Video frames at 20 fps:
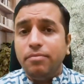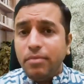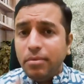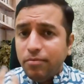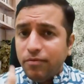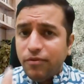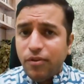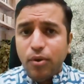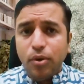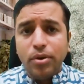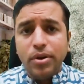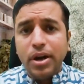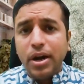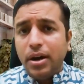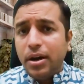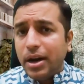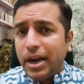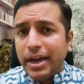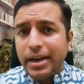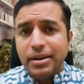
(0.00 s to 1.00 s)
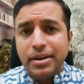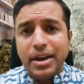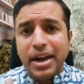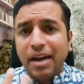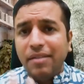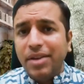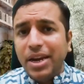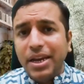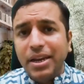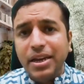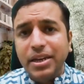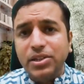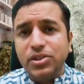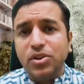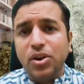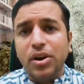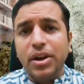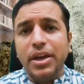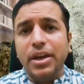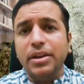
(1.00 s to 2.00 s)
folk like traveling
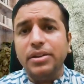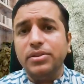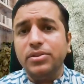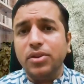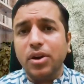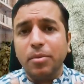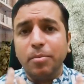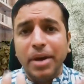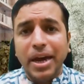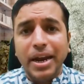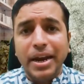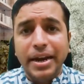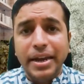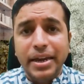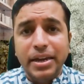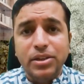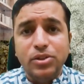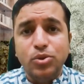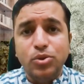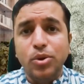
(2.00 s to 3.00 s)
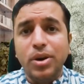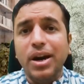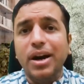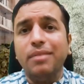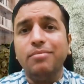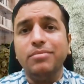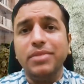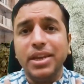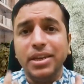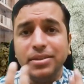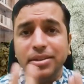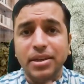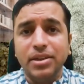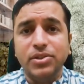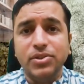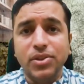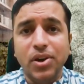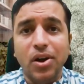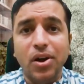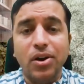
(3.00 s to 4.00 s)
historians or balladists who come, they sing
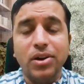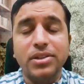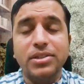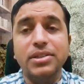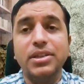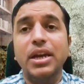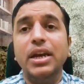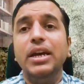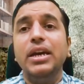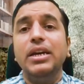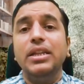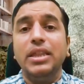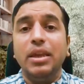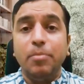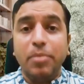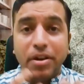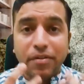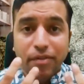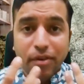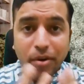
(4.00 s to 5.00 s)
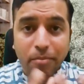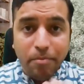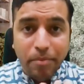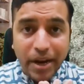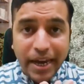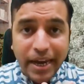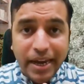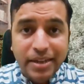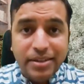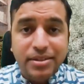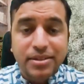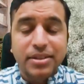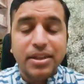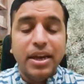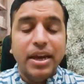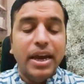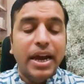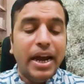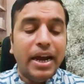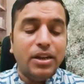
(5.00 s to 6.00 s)
songs, they perform plays,
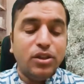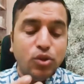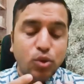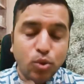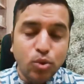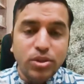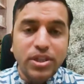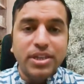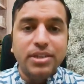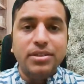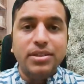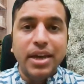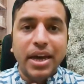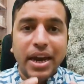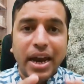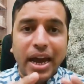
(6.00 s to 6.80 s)
and through this, they are